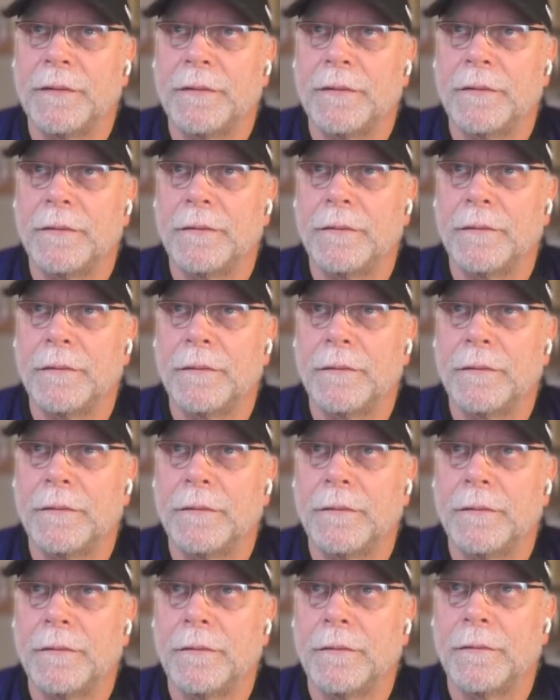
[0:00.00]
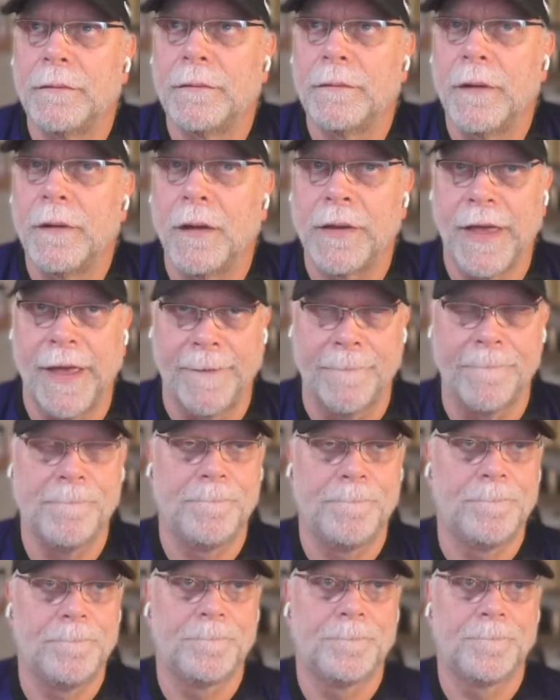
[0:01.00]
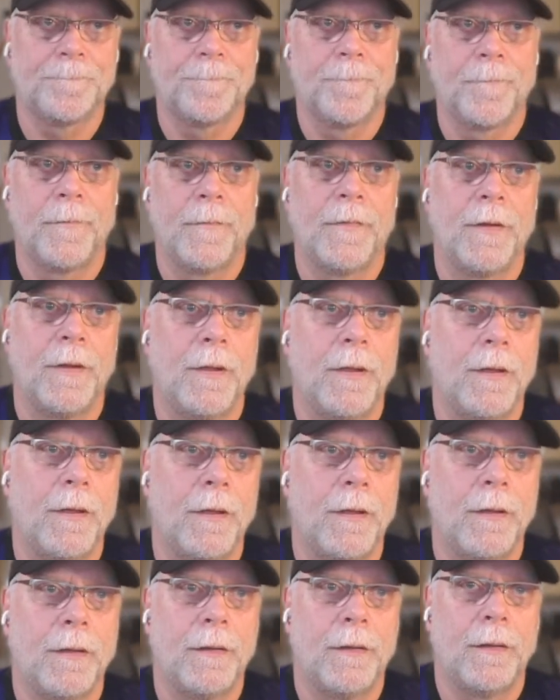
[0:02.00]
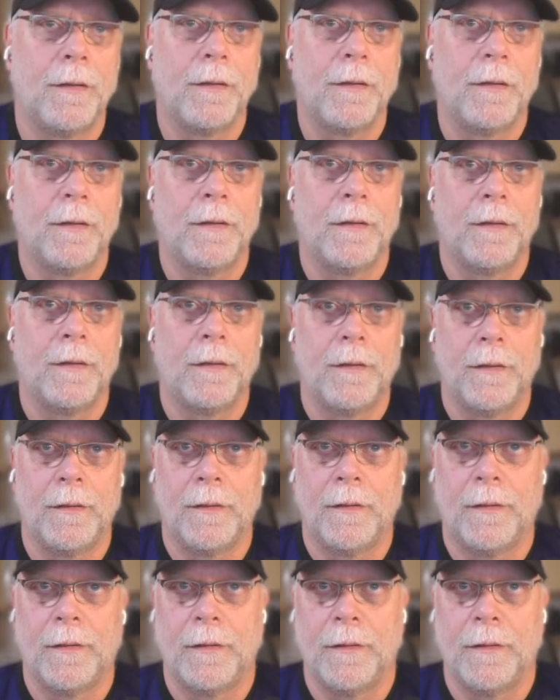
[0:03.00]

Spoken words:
This person isn't speaking.